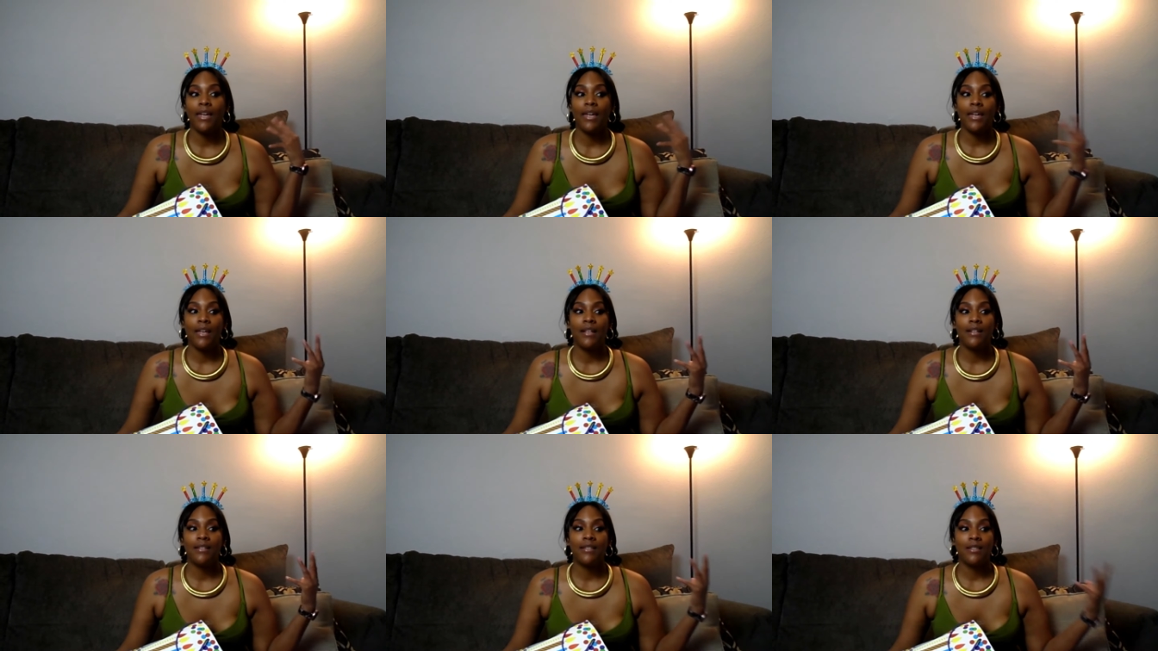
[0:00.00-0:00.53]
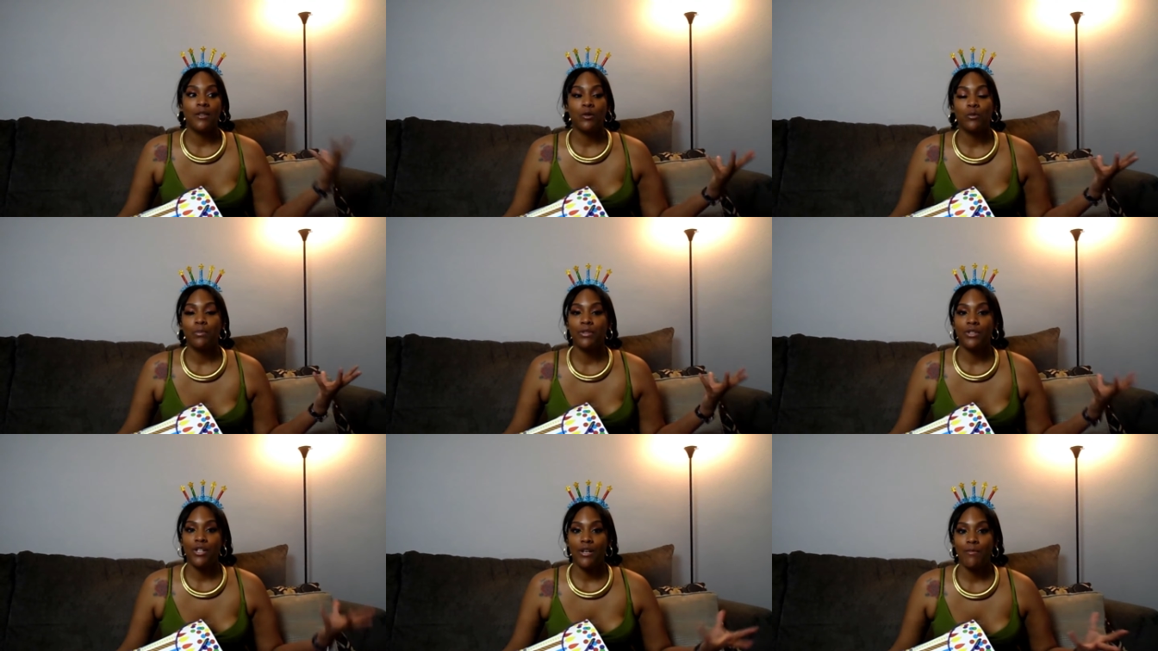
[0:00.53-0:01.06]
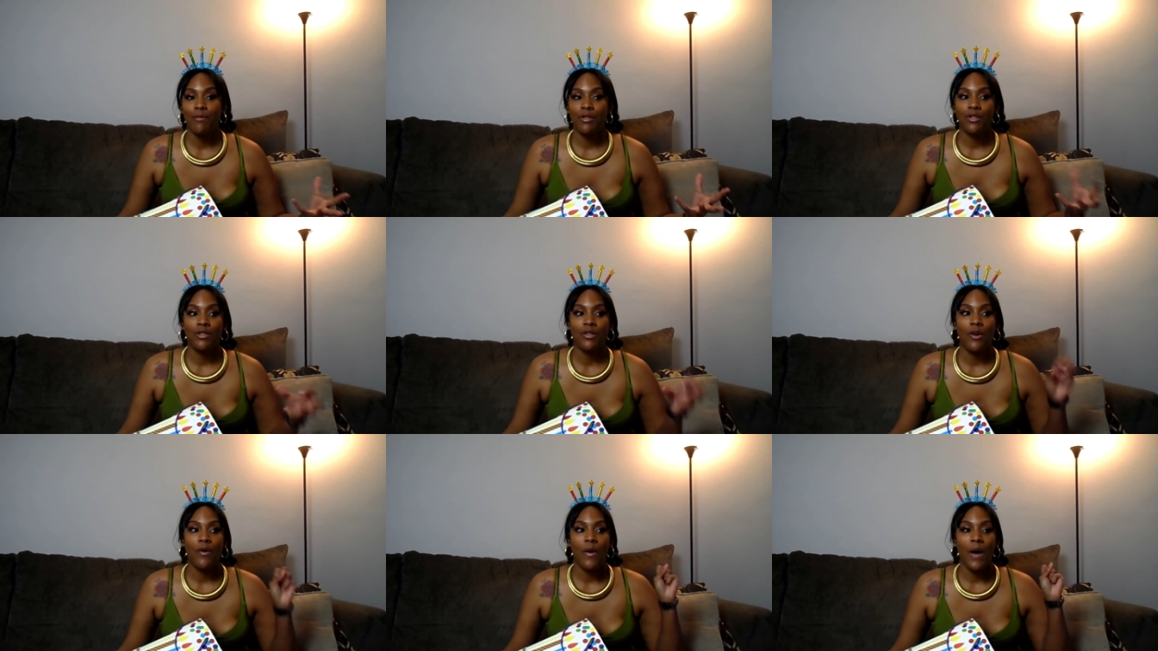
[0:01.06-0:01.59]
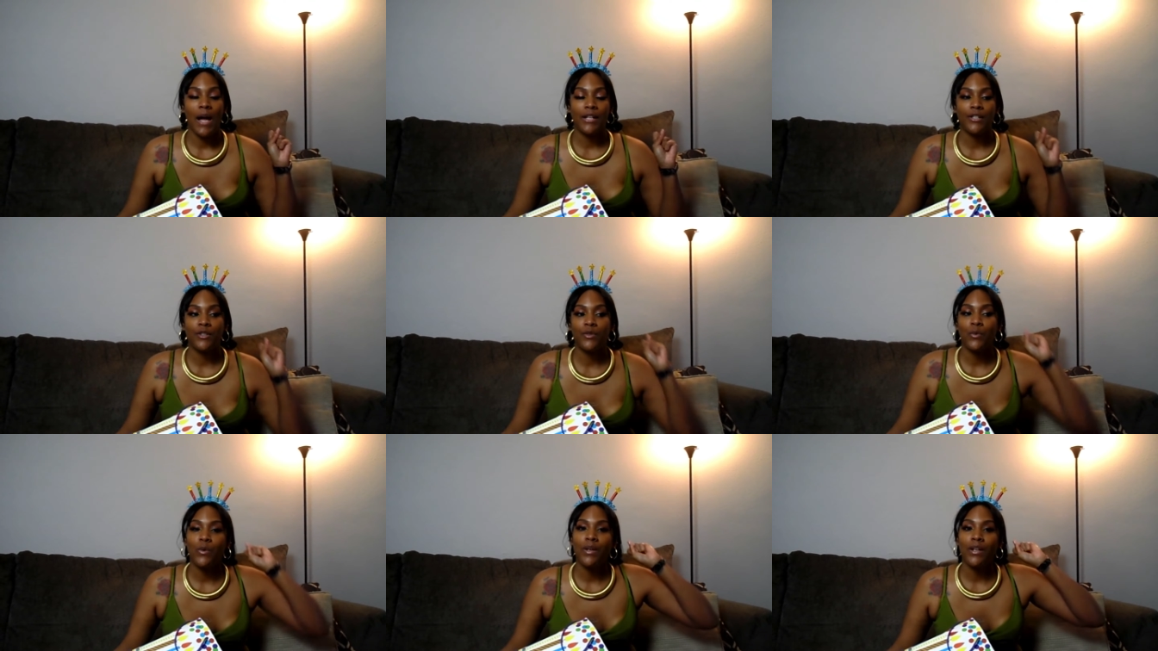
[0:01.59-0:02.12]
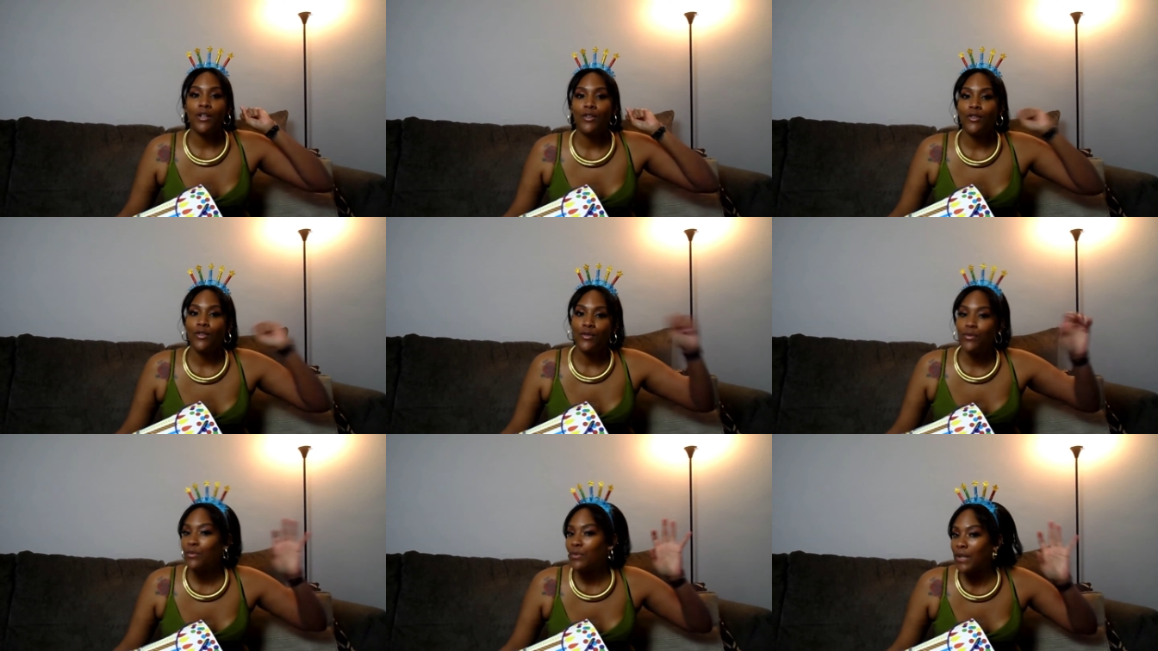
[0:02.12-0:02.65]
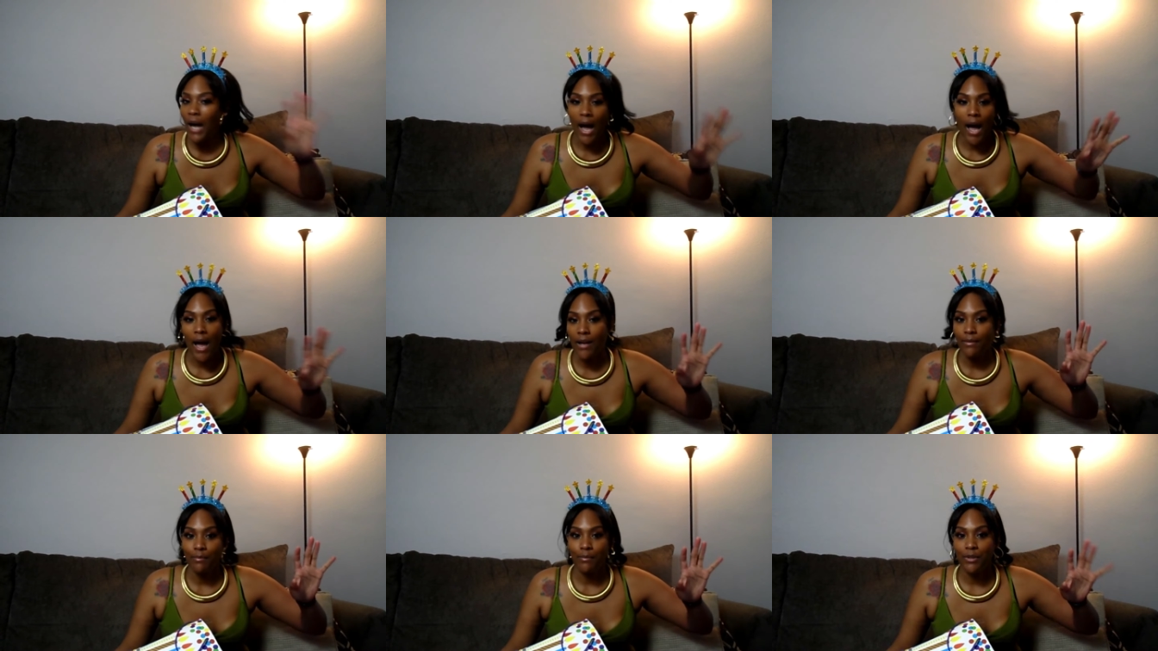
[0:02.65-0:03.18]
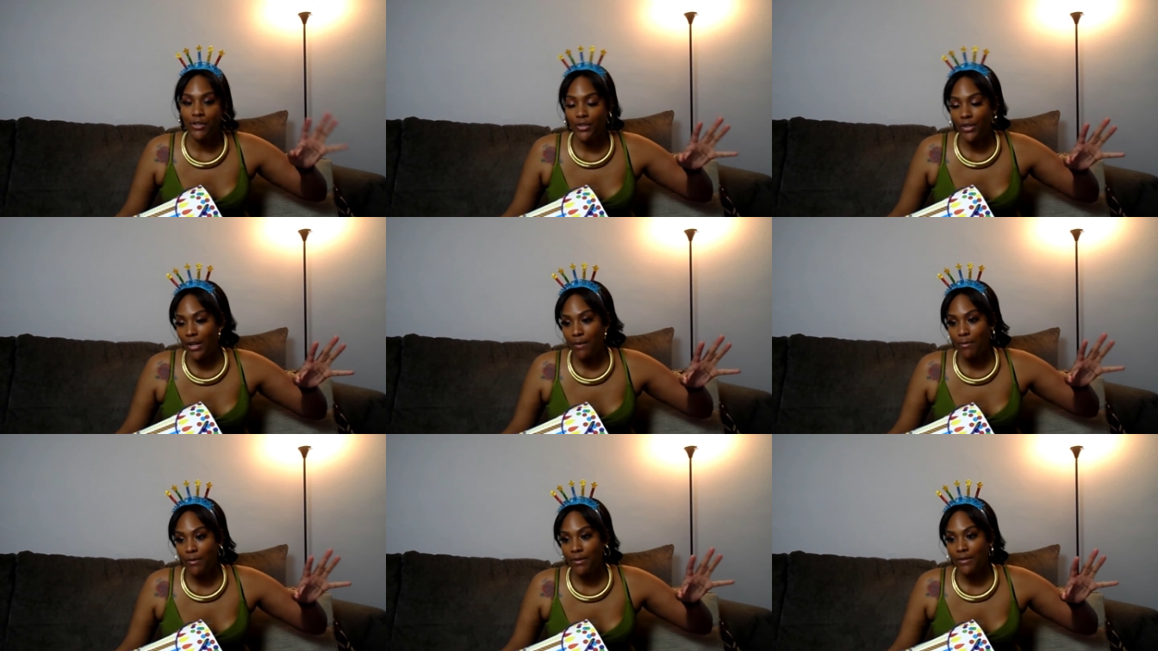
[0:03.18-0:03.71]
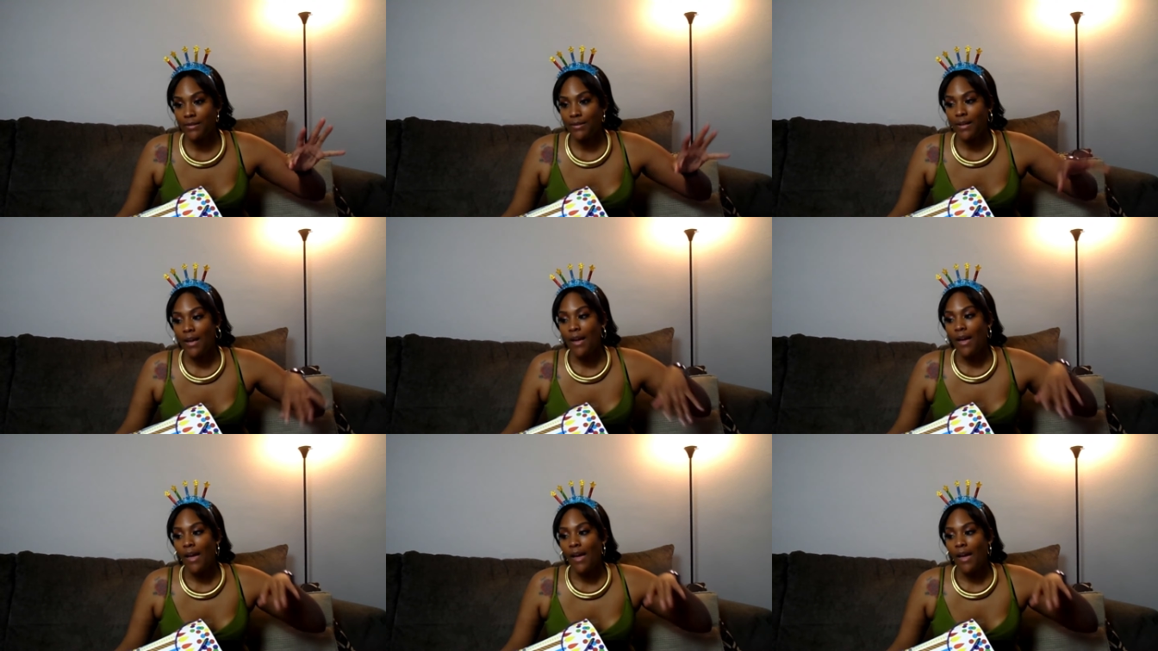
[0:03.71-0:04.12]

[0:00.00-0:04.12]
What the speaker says: in silk pajamas. So, I just wanted new cotton pajamas.